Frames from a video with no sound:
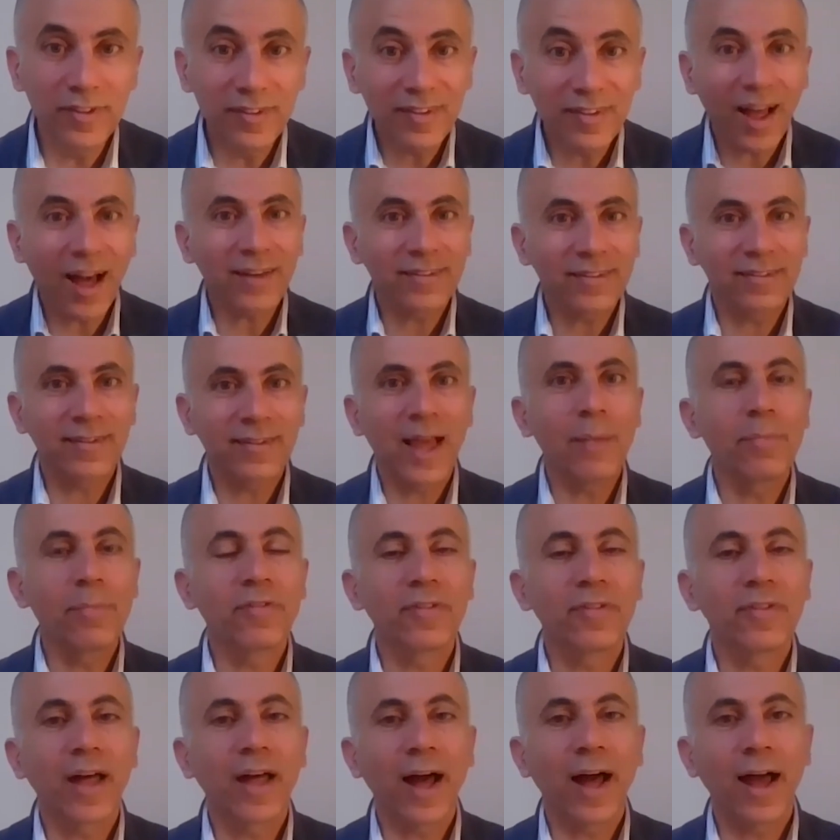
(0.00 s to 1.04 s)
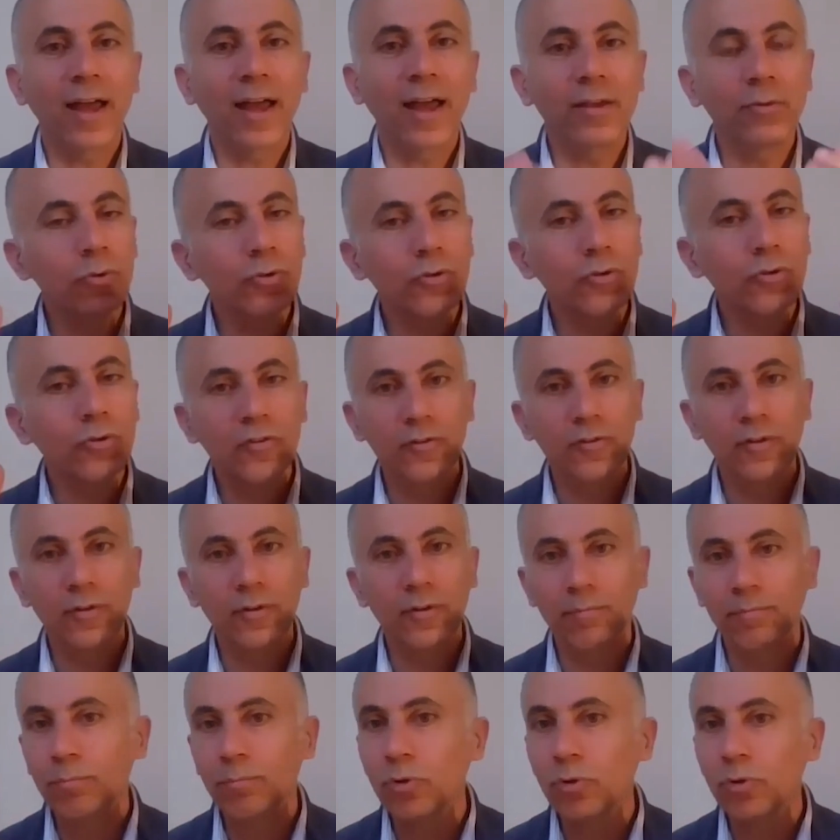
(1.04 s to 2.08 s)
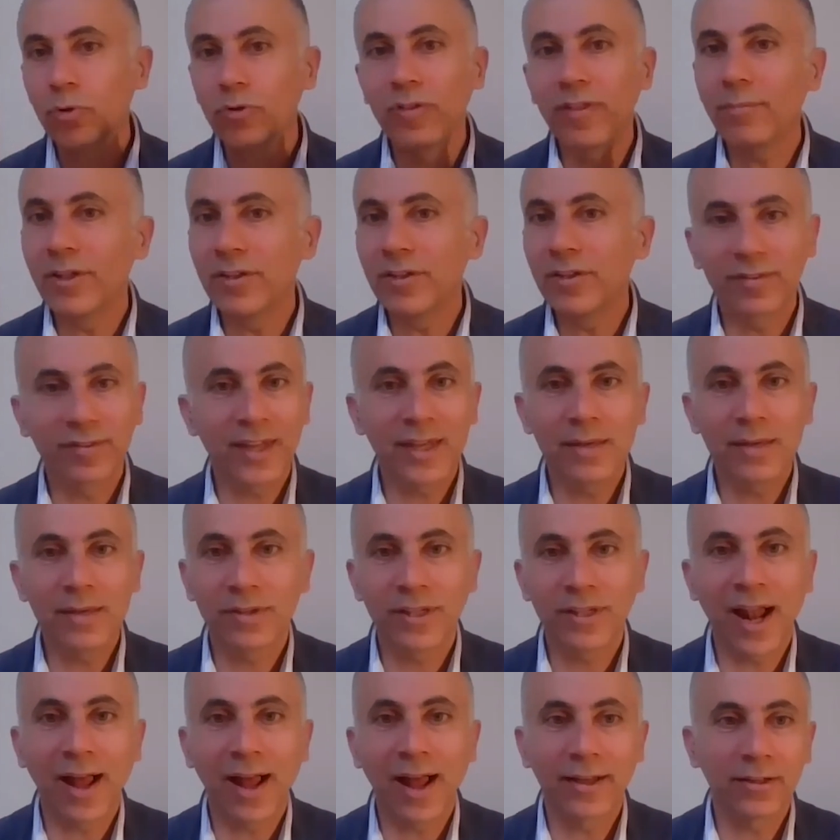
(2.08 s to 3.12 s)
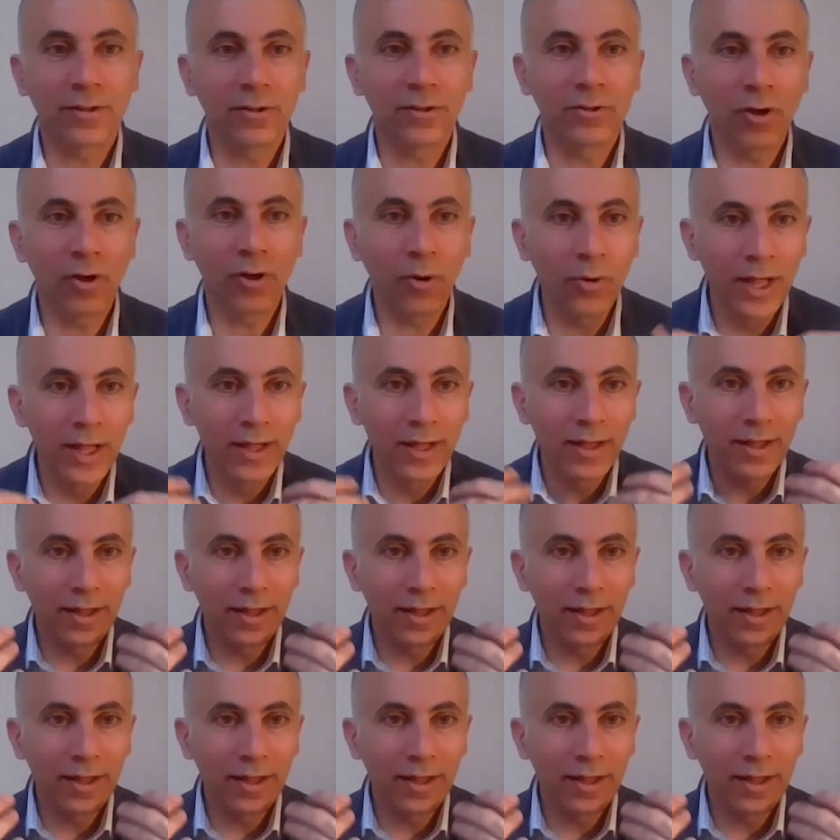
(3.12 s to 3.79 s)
These are steps, I would put them in the same track, you know,